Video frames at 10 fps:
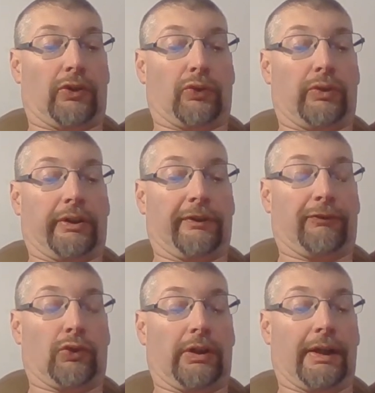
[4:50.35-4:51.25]

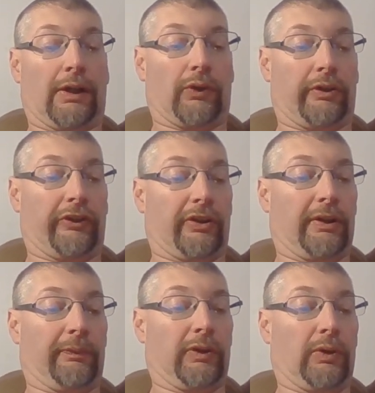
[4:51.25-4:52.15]
24 hours
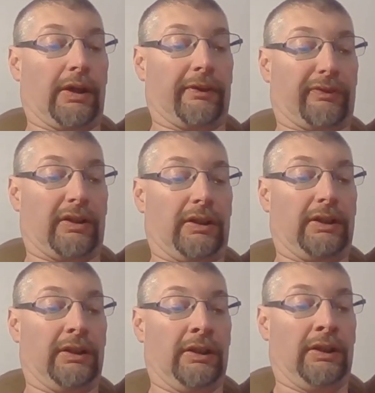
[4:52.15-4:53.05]
if you have
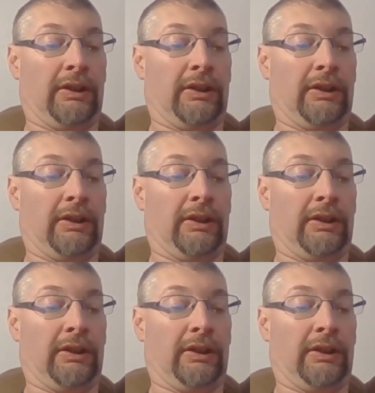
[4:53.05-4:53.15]
any